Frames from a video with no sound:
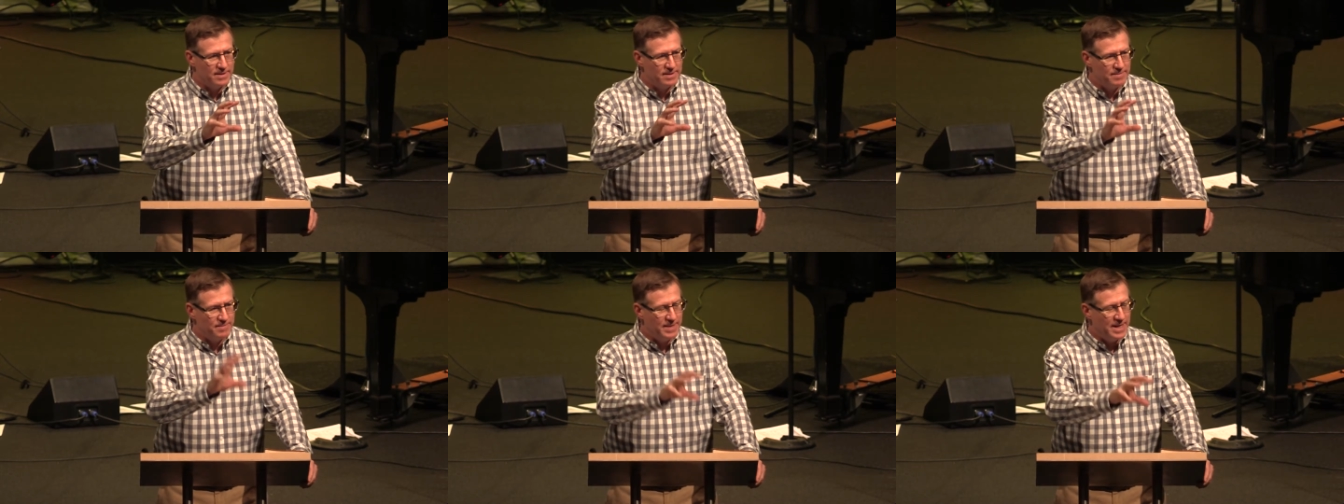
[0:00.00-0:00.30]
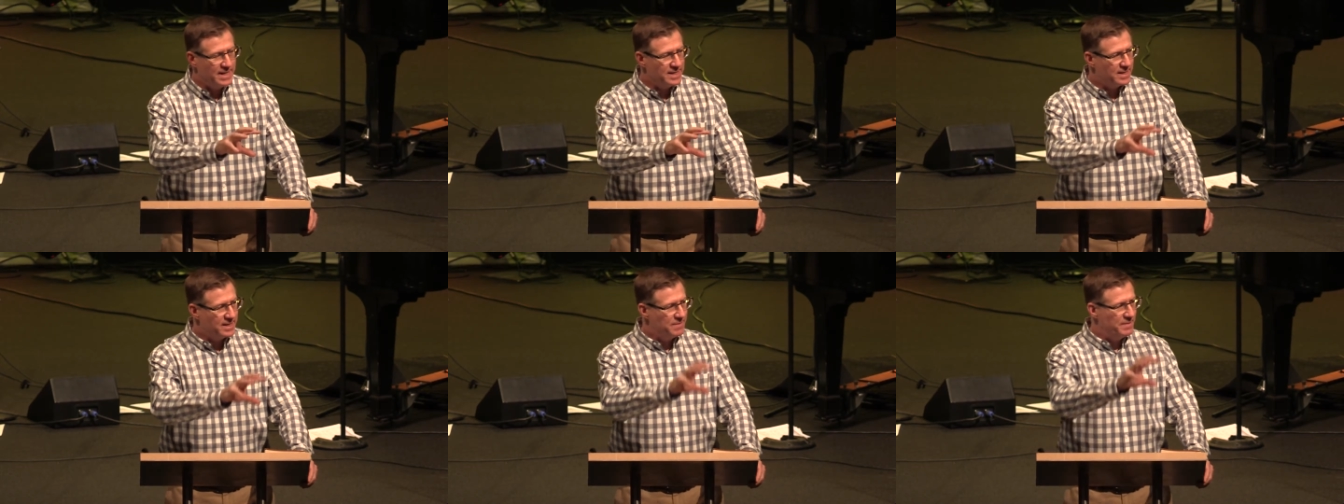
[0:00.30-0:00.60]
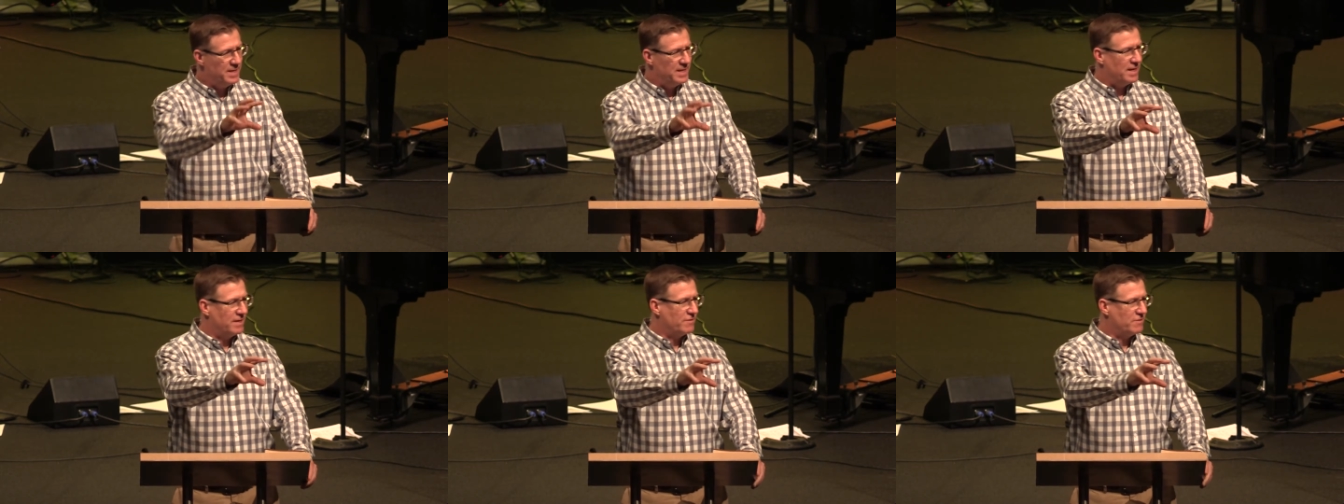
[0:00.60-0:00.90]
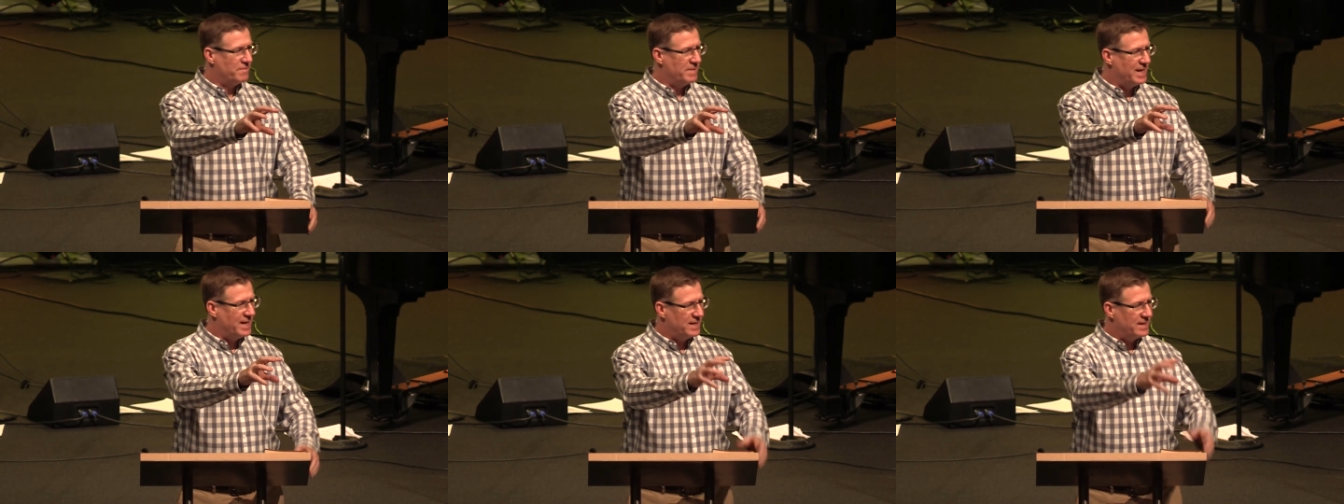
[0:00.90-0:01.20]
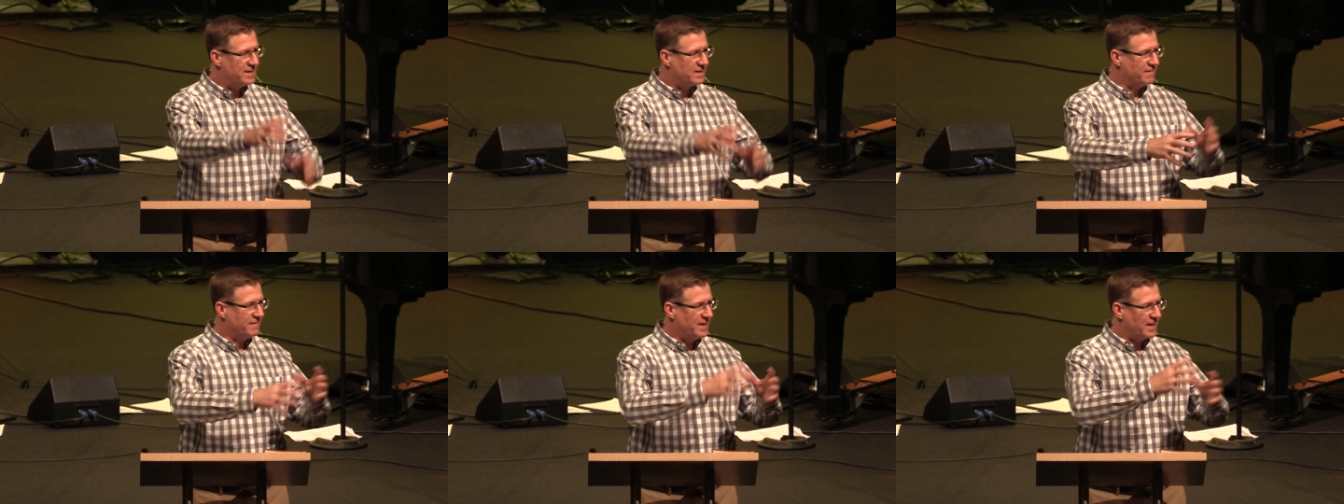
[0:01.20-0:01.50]
Men can meet other men
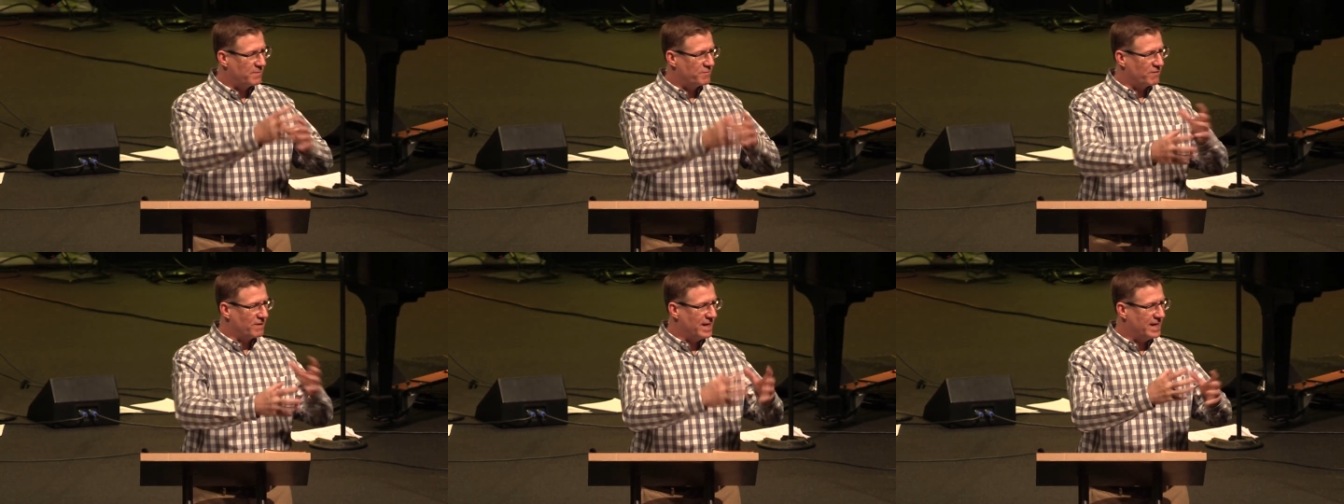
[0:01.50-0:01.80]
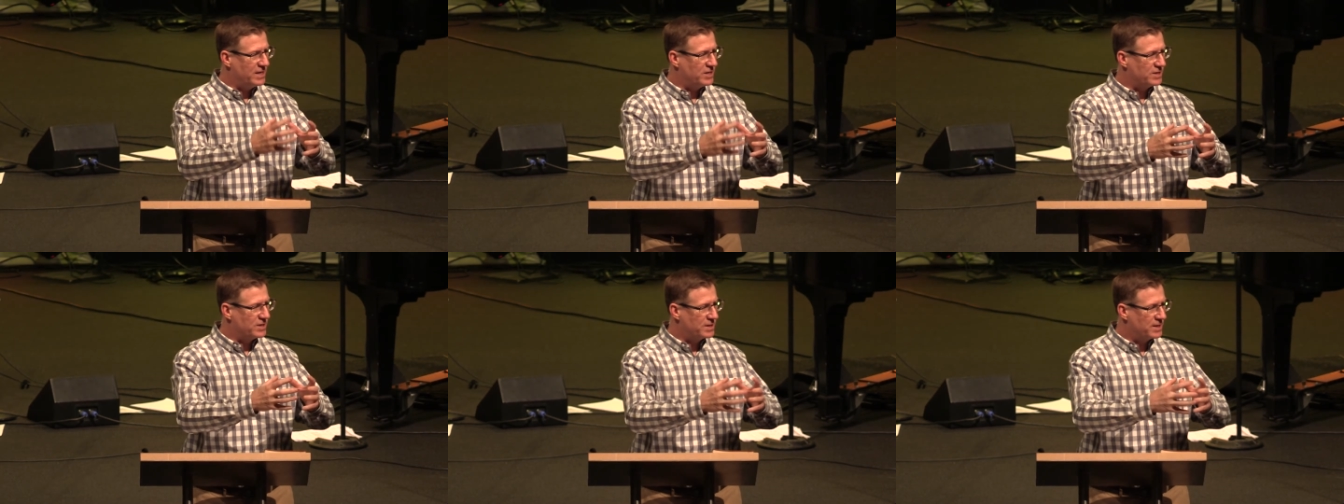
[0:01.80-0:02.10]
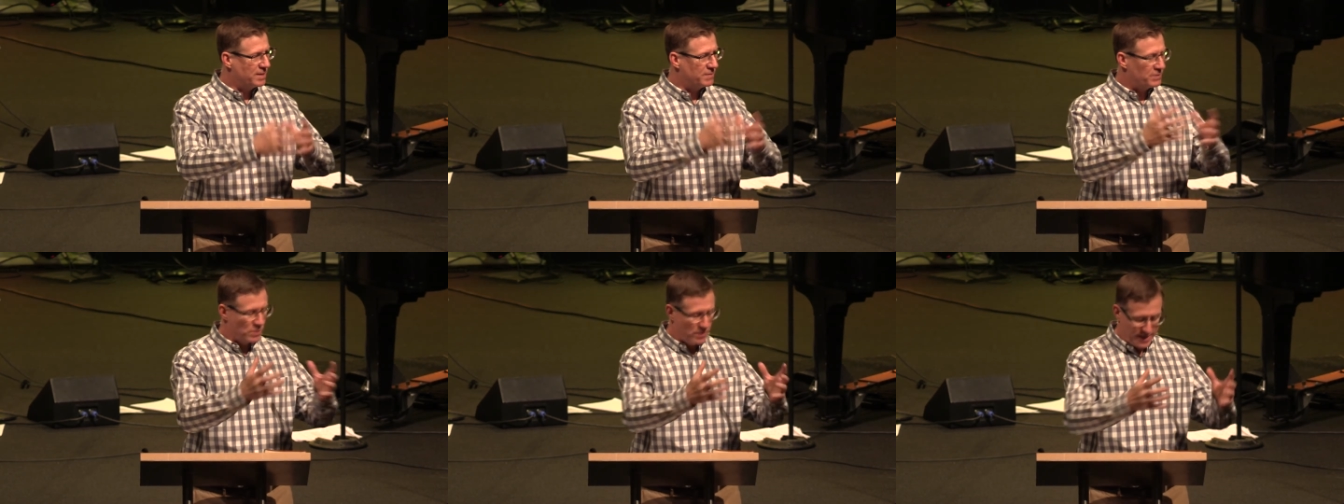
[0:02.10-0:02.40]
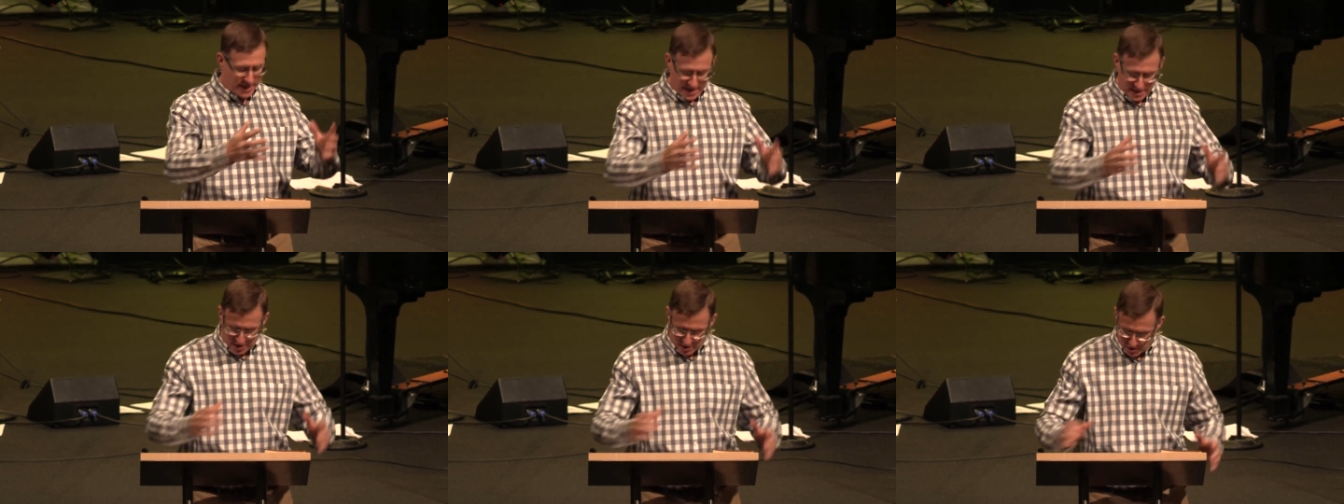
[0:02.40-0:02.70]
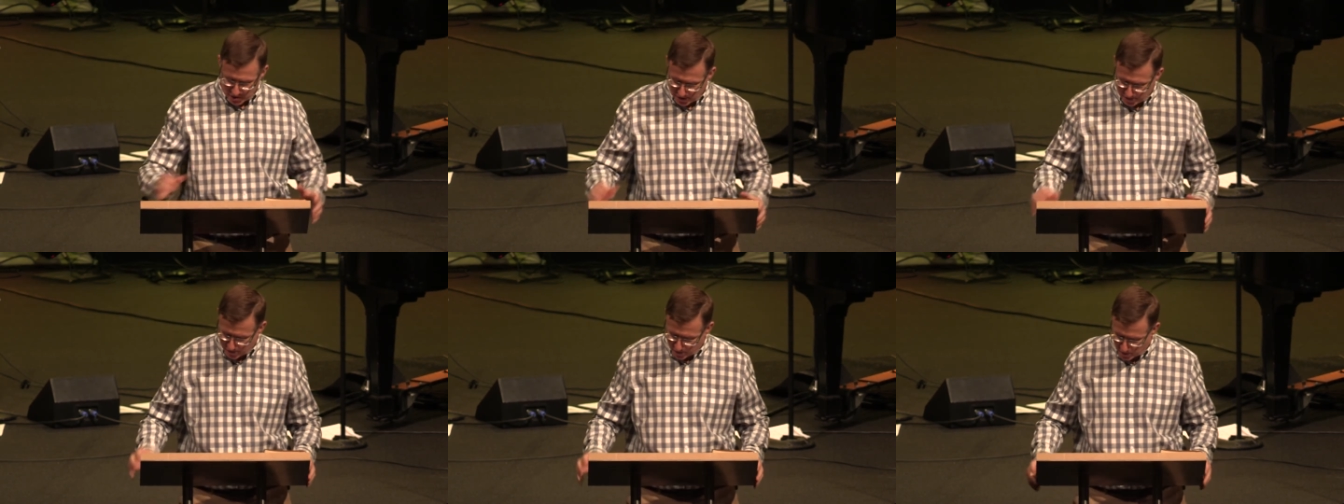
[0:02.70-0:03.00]
and develop relationships where they can
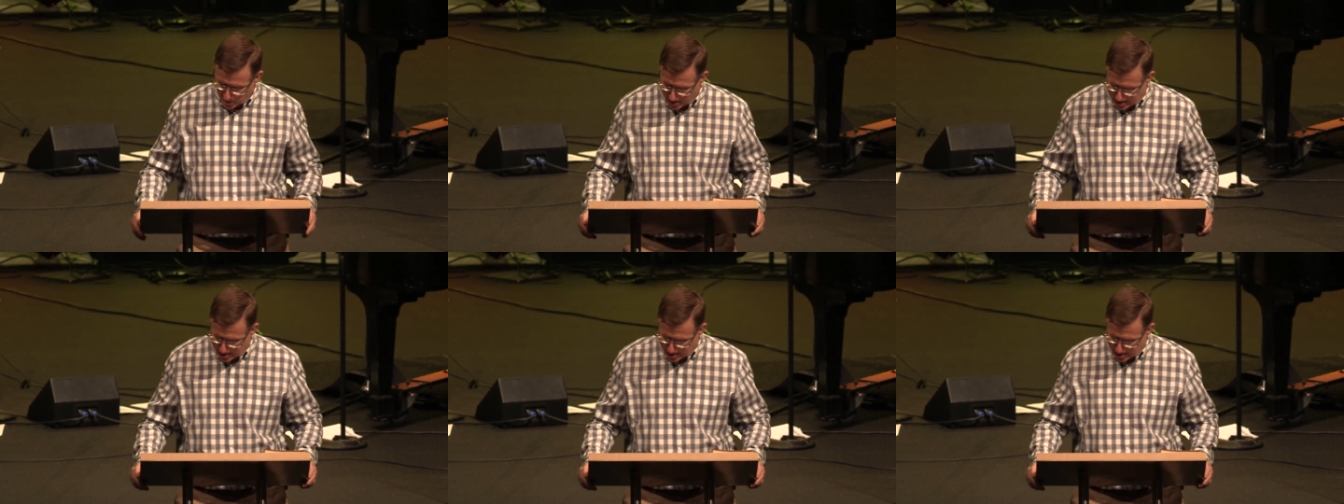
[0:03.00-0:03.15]
learn from one